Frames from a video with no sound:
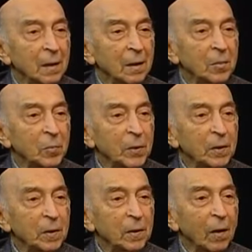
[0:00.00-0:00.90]
in
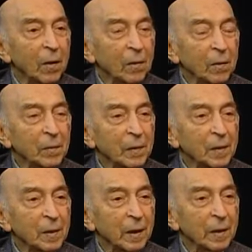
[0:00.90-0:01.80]
putting all of
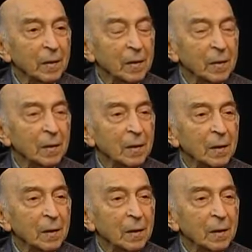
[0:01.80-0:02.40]
its eggs